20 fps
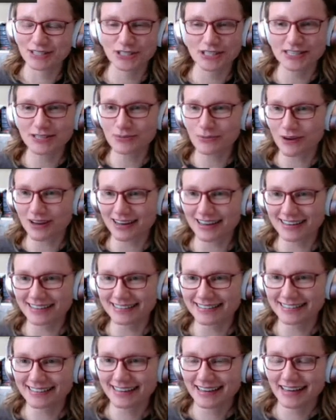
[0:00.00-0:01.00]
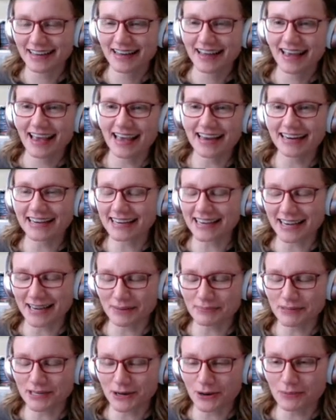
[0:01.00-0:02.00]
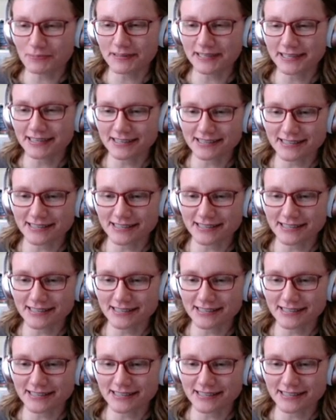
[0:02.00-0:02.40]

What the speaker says: Just one. And it can't be open